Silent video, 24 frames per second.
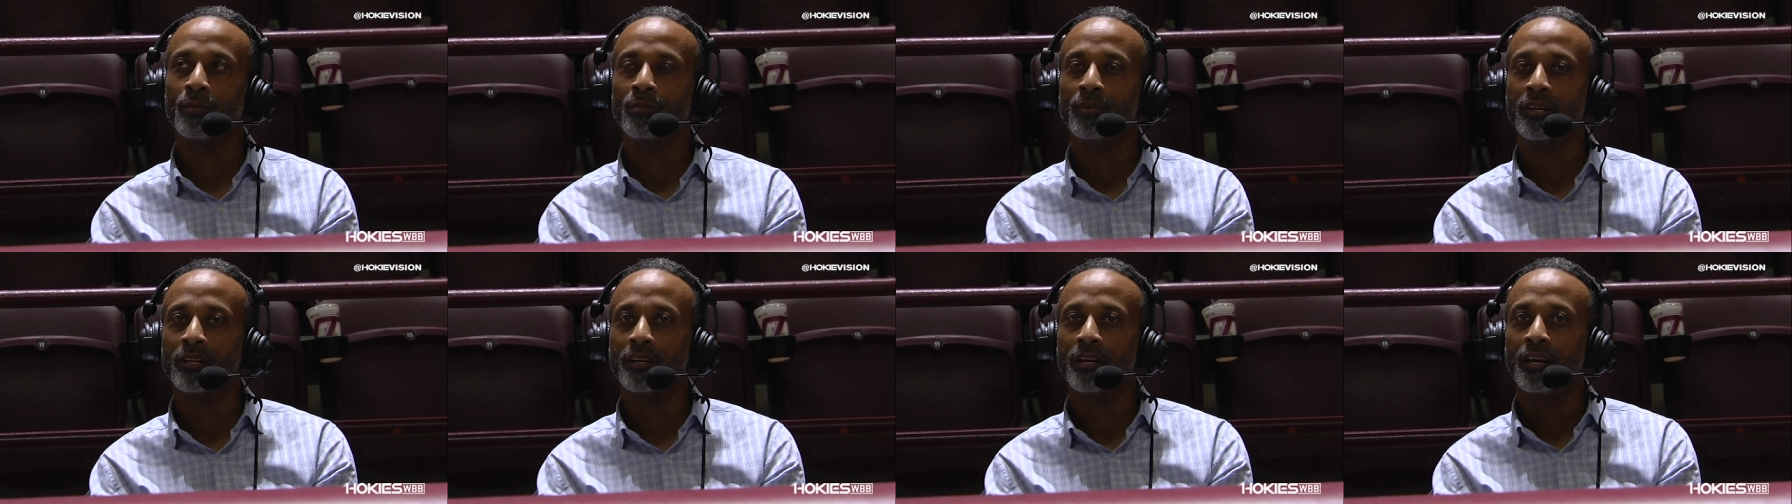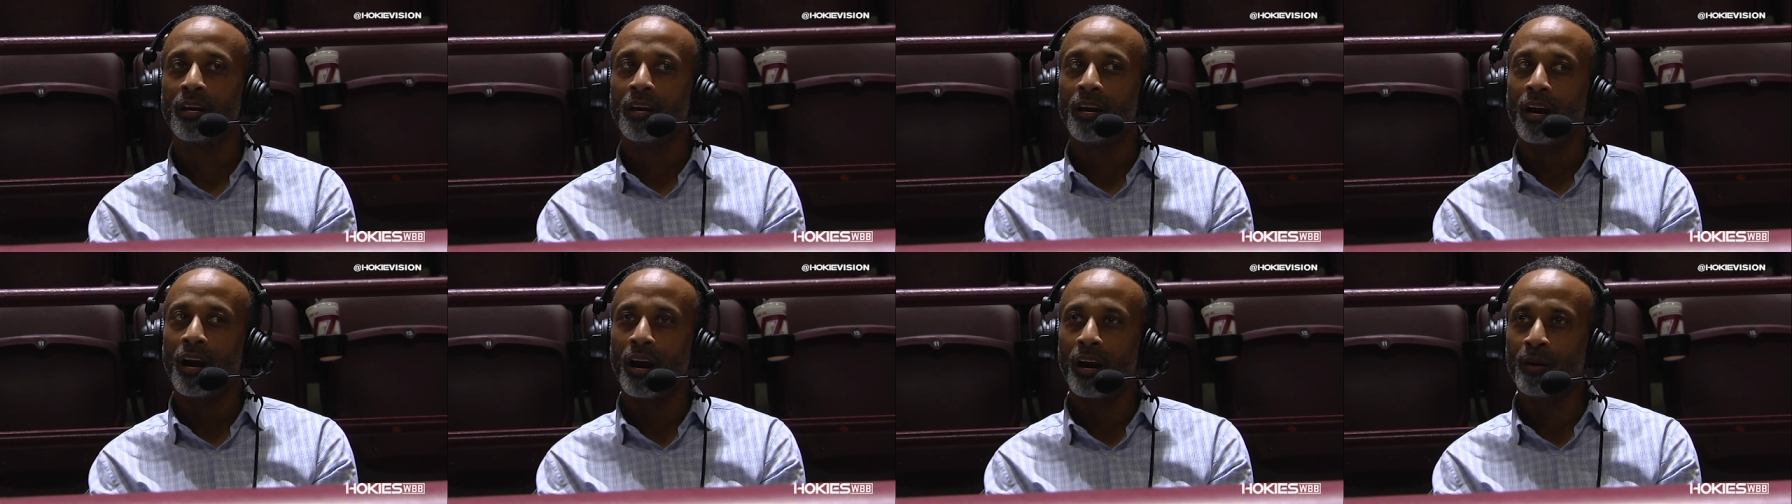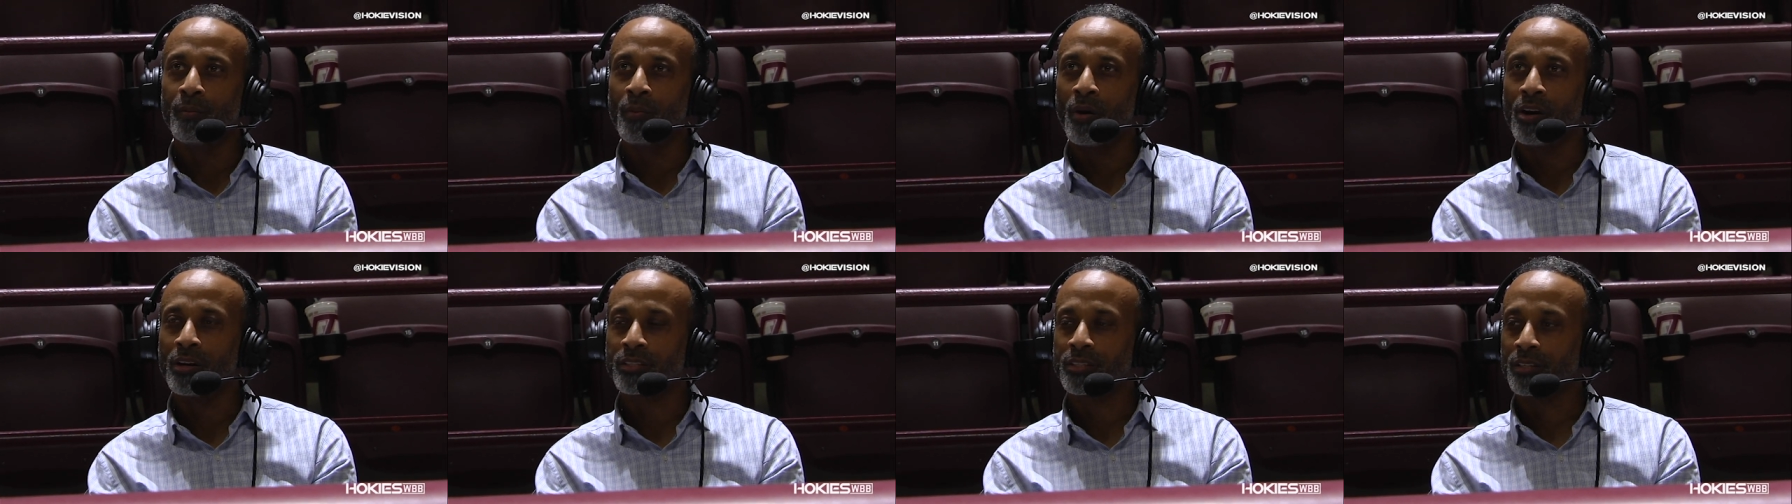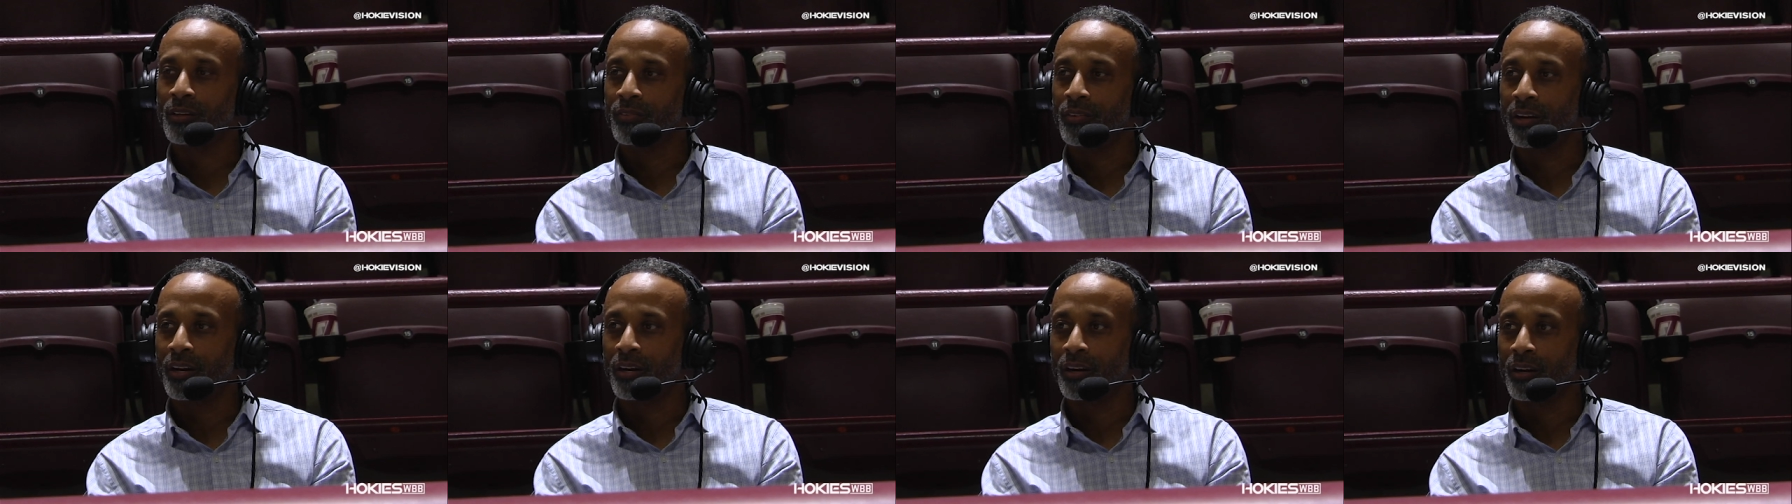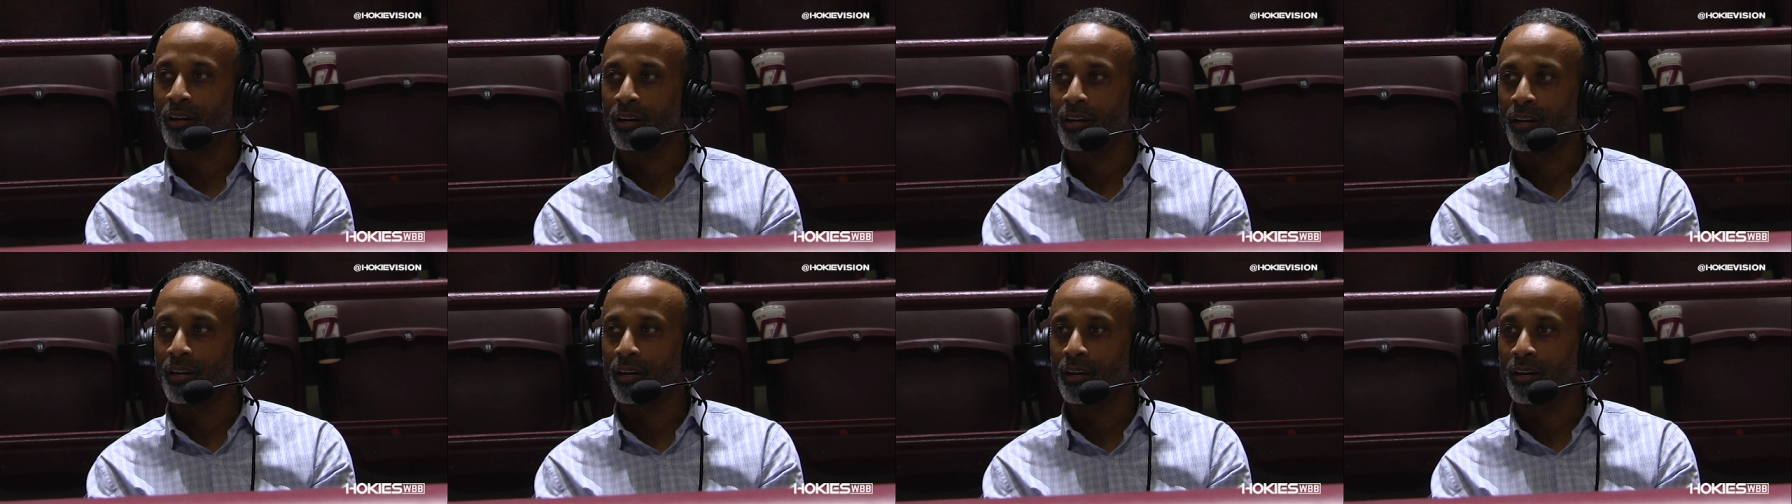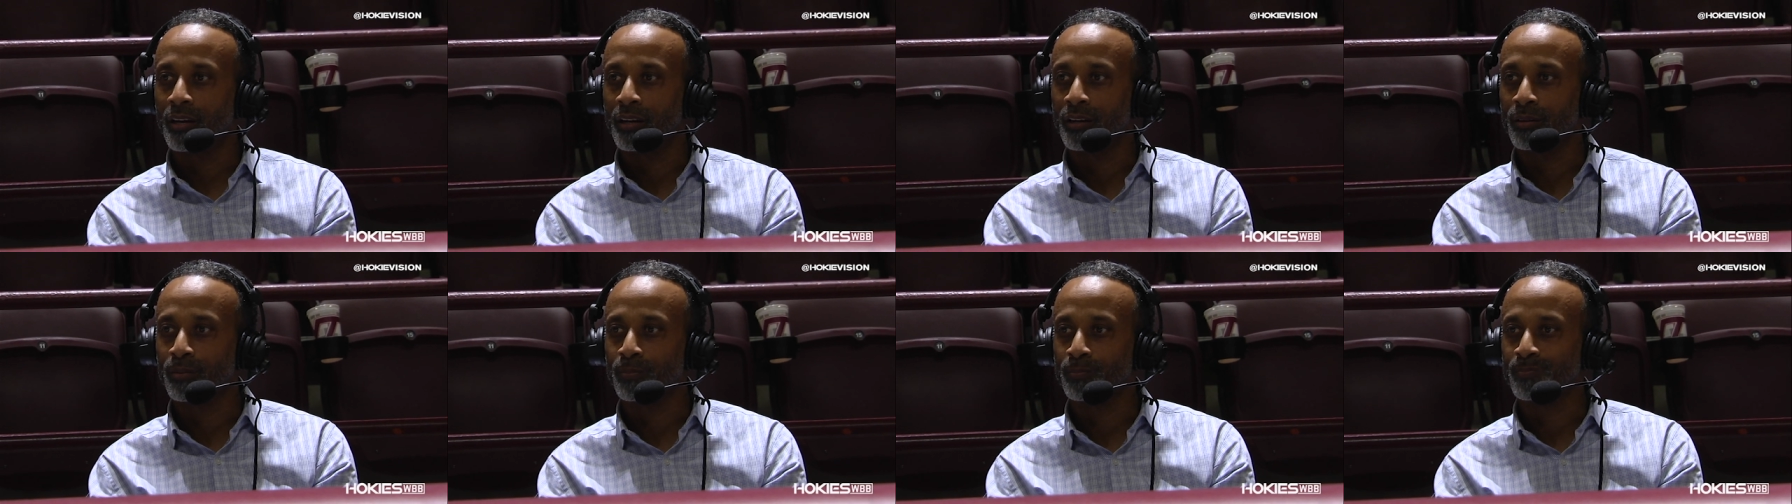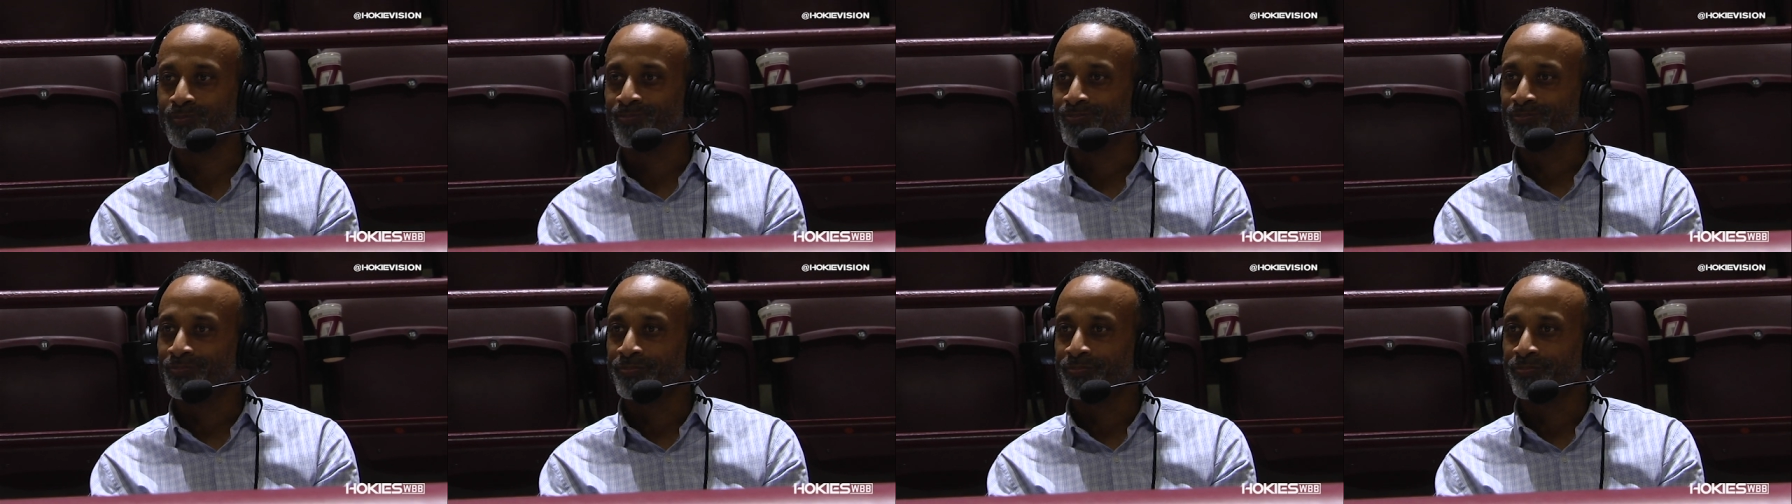but our margin of error. Um,